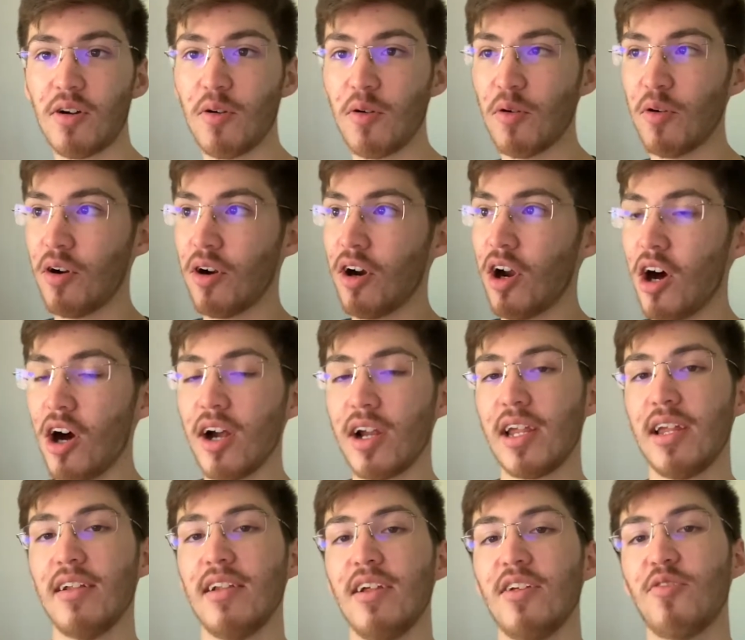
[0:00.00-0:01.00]
or
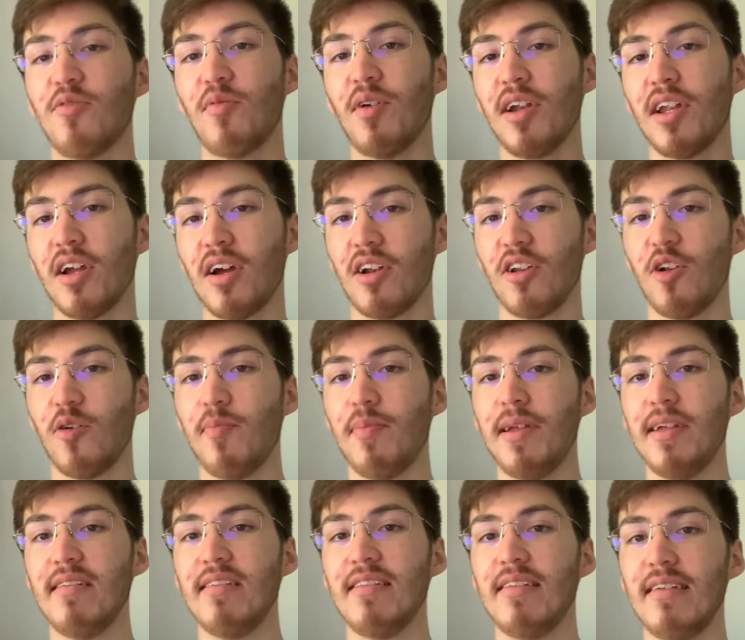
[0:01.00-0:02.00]
Oculus running on your
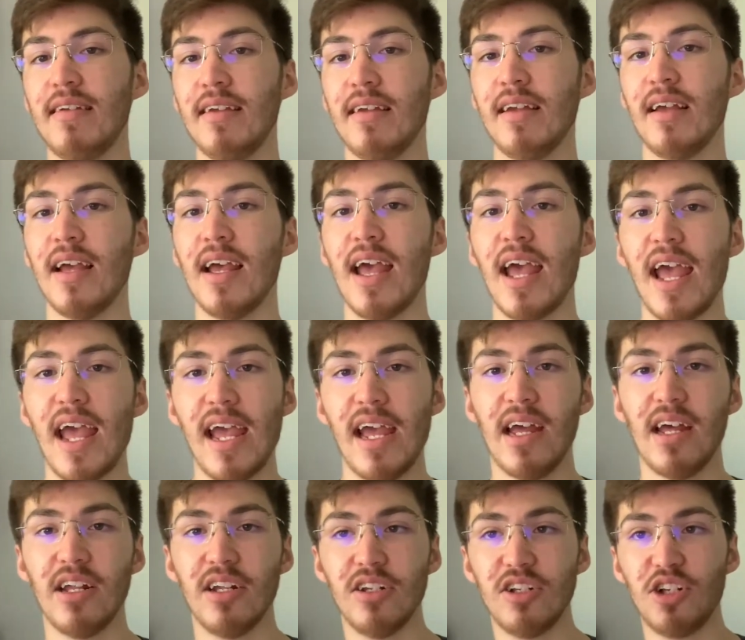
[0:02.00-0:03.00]
PC,
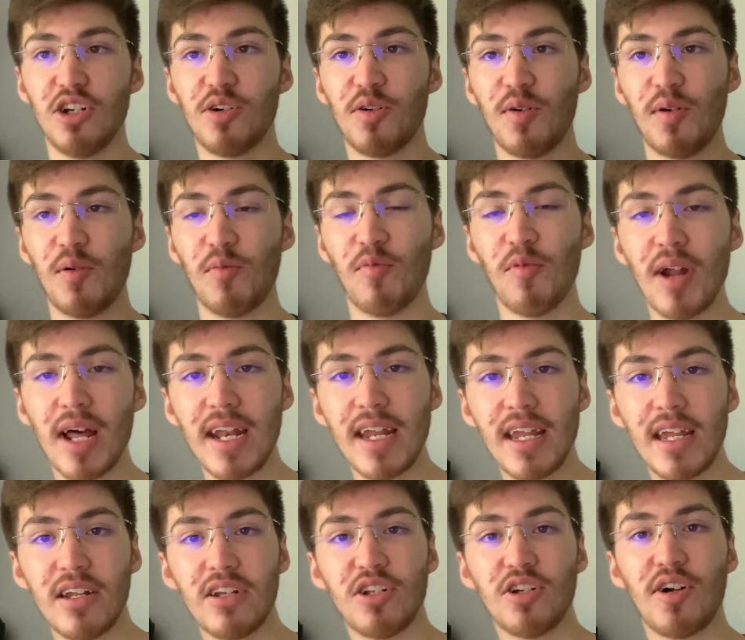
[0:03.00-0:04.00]
and you're ready
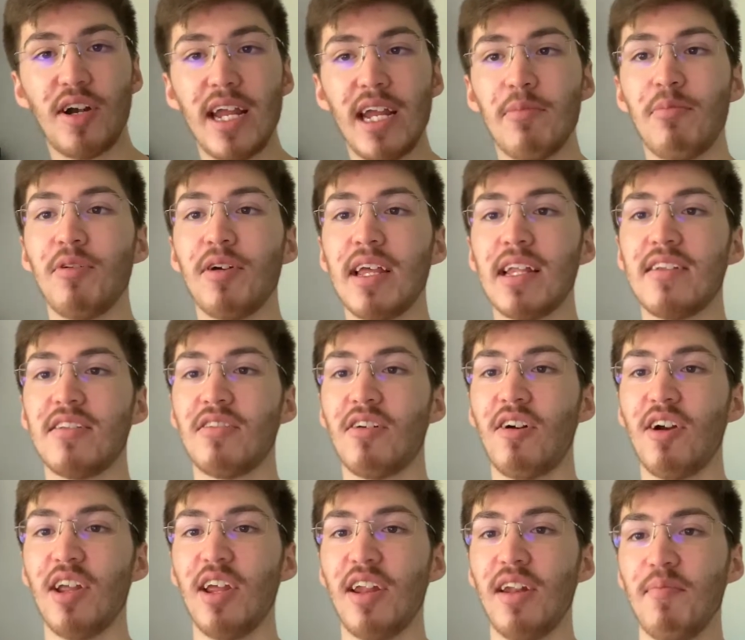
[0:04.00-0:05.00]
and you're able to get
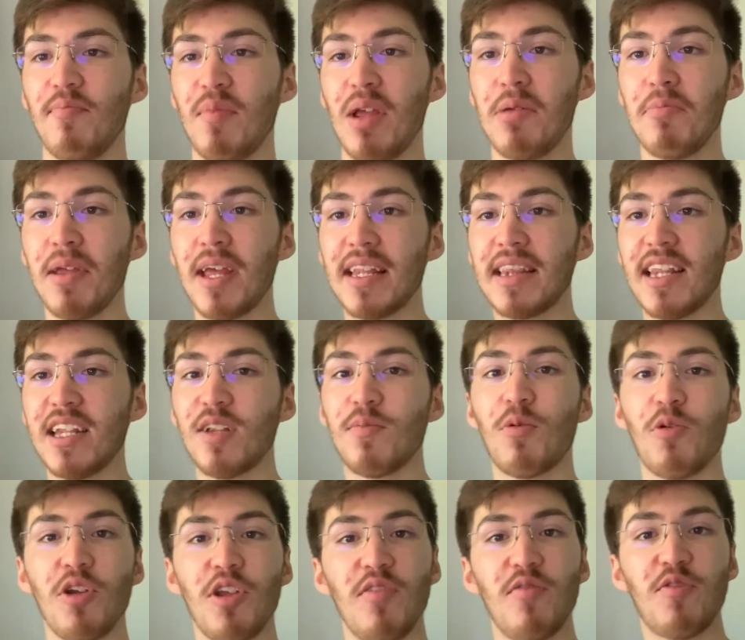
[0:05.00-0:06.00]
started. Maybe at this
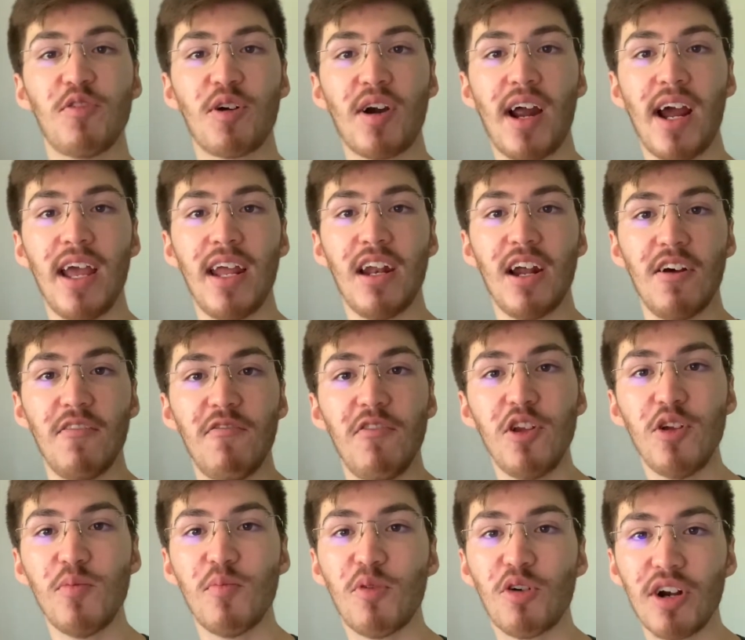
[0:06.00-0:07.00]
point you've tried a
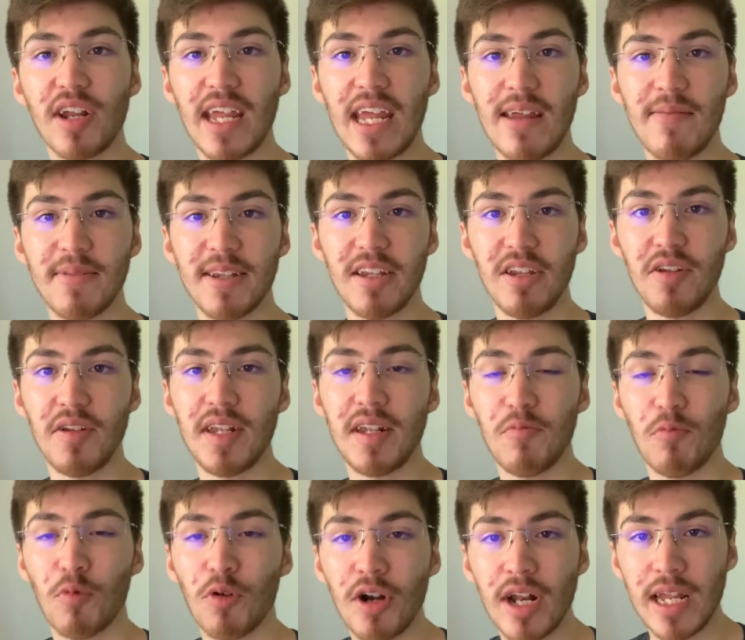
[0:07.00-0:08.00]
few more games that you
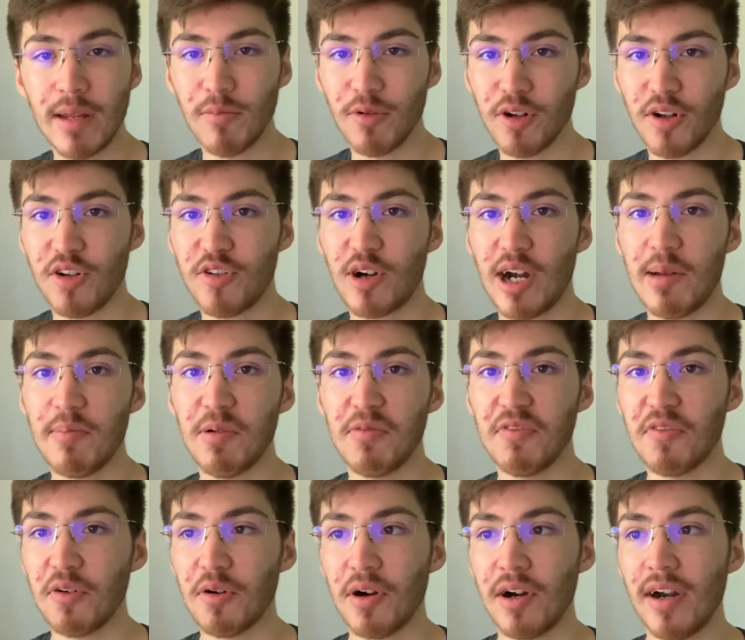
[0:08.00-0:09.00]
weren't able to try
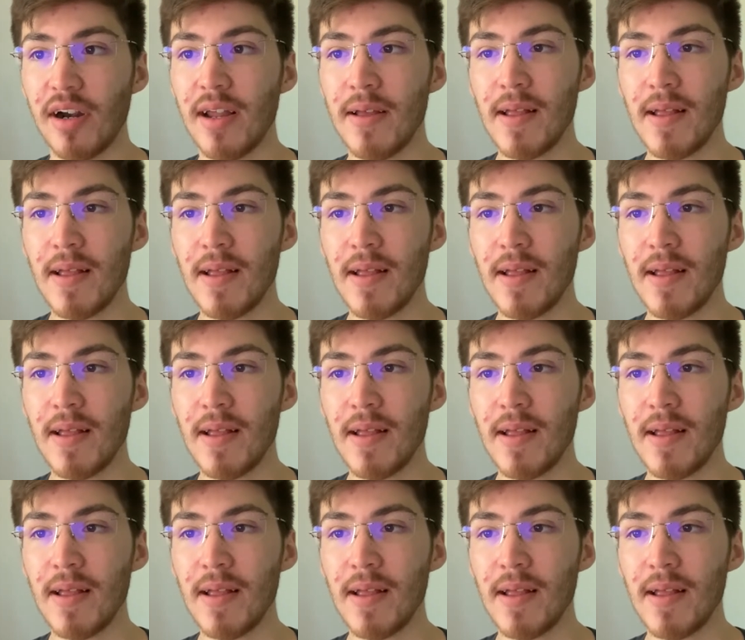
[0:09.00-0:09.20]
before.